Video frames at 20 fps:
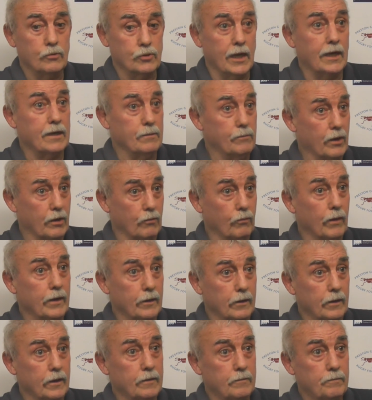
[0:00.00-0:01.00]
He was like a modern
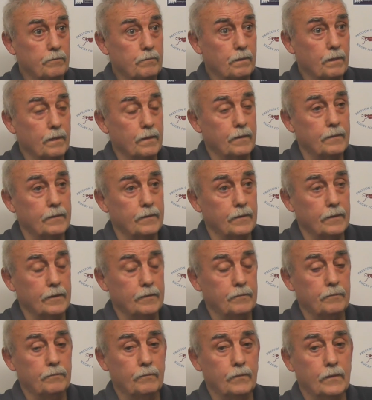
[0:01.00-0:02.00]
winger, yeah.
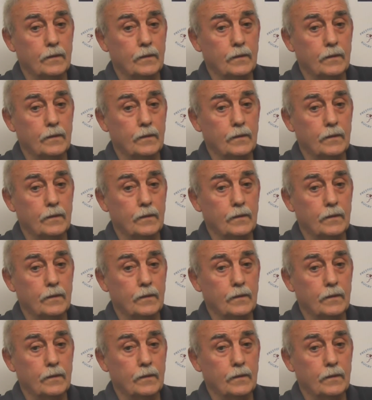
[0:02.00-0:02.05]
Yeah.